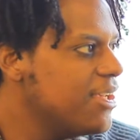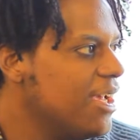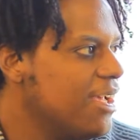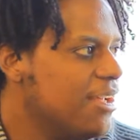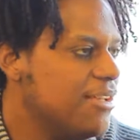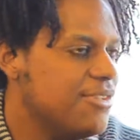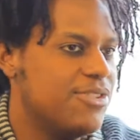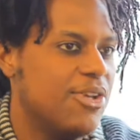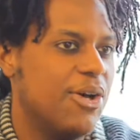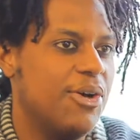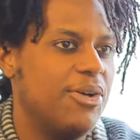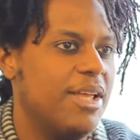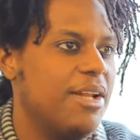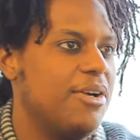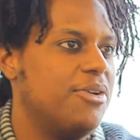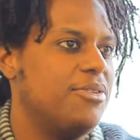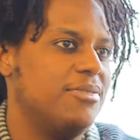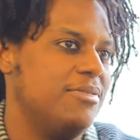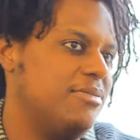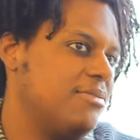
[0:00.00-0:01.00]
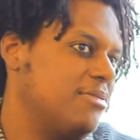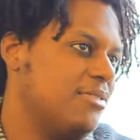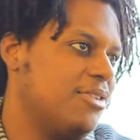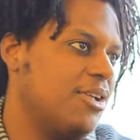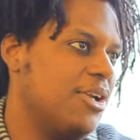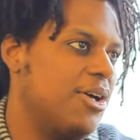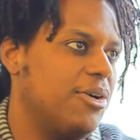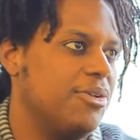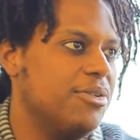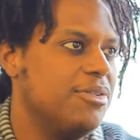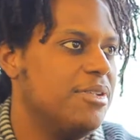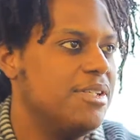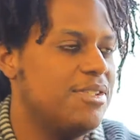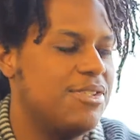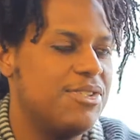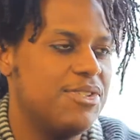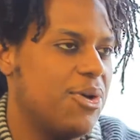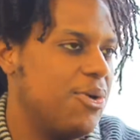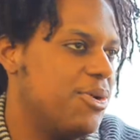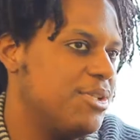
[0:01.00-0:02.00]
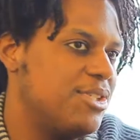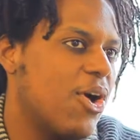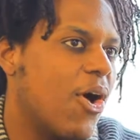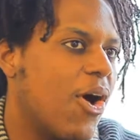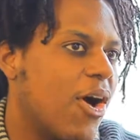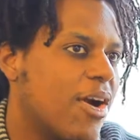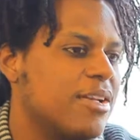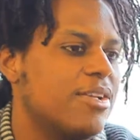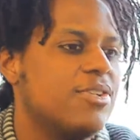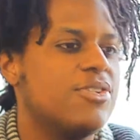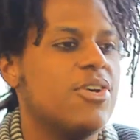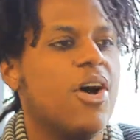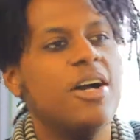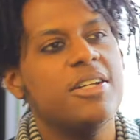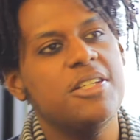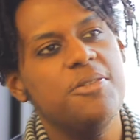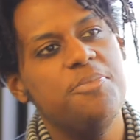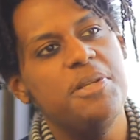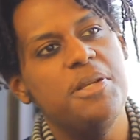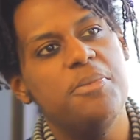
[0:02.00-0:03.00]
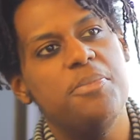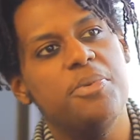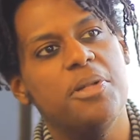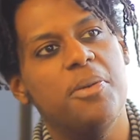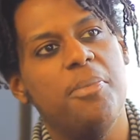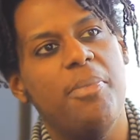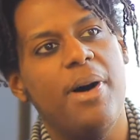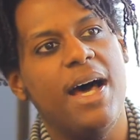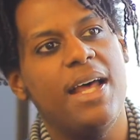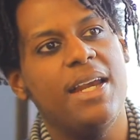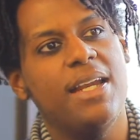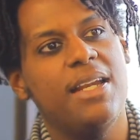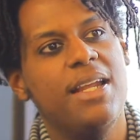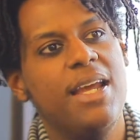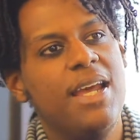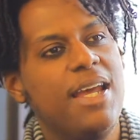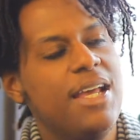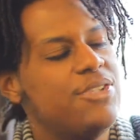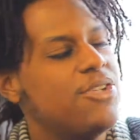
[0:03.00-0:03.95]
Mm-hmm. So they don't, you know, it's, so it's hard to talk to people about it.